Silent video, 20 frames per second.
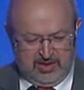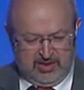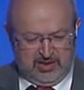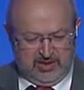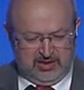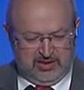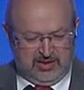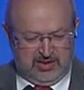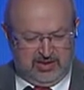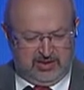
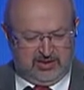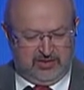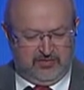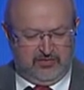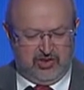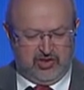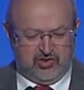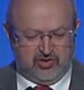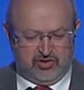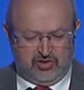Indeed, the
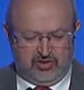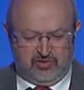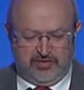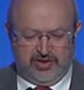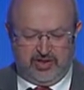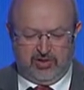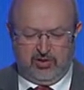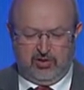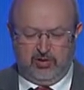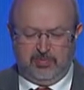vision of
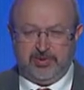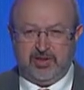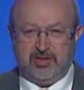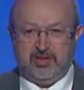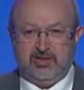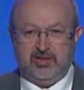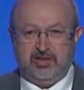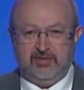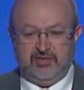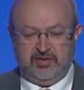a
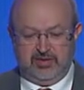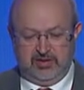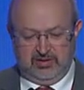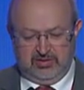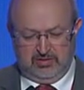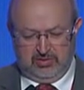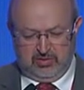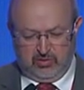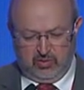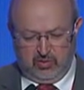cooperative
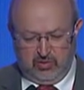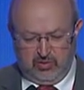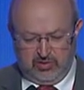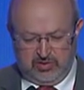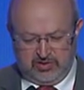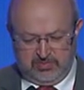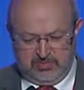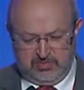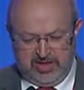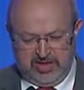and
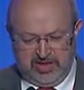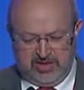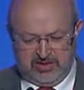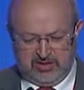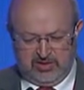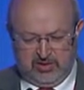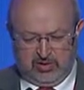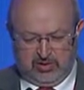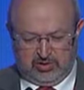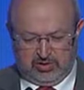
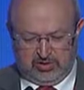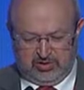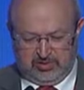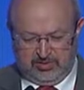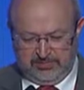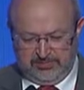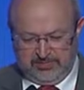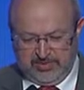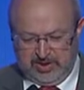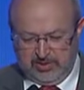rules-based
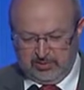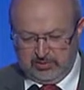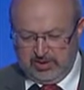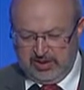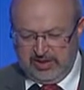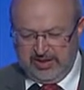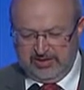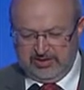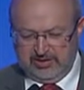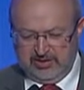order
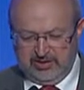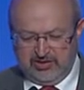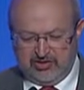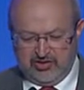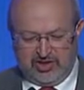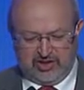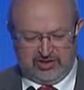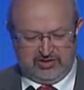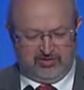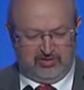outlined in the
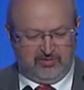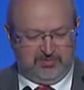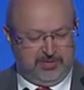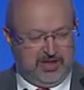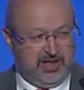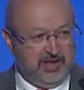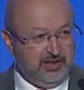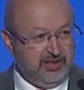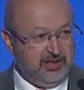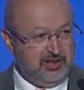Charter of
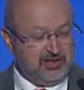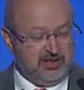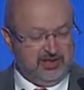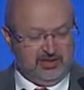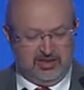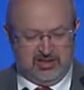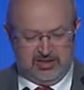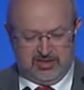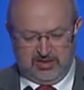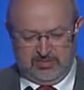Paris
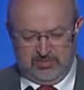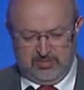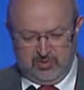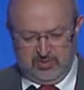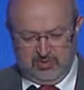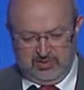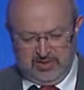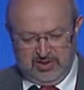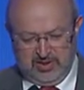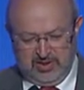and
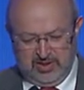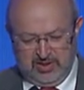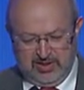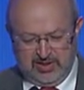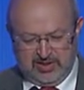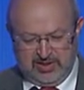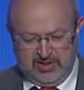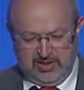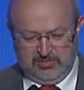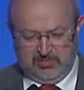Istanbul
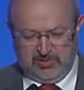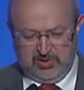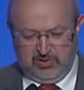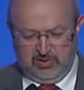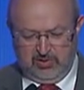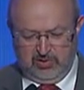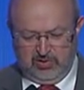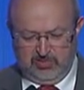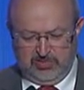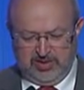seemed
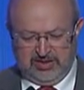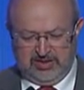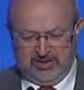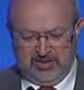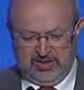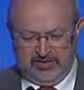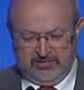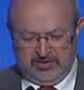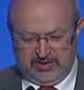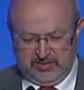all but
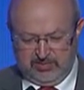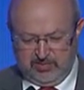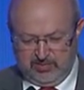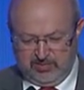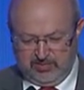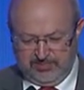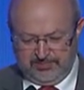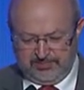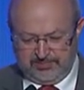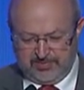inevitable,
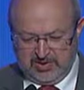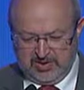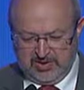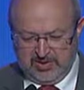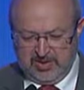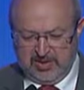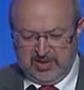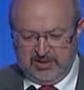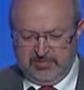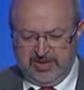
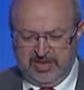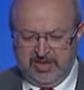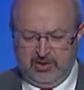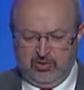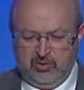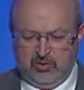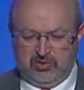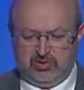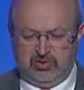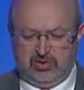and many
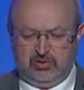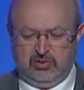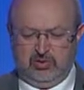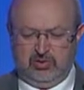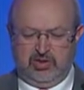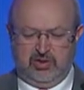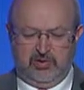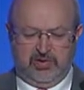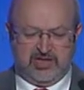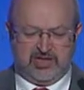looked to
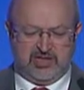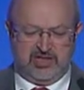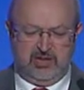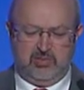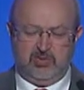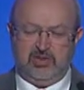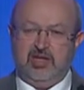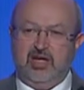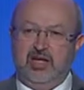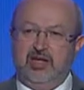the
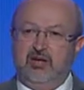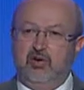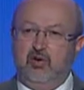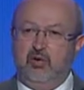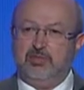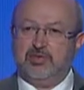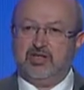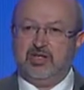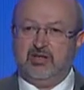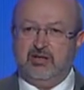OSCE with high
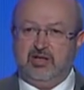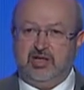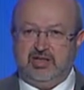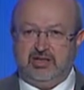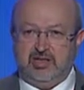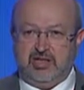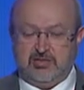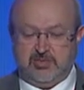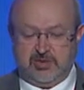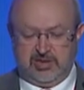hopes and
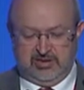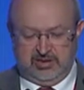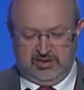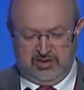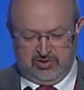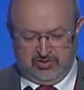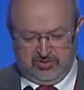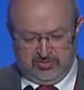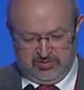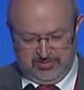great
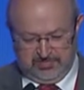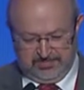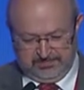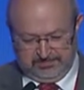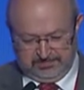expectations.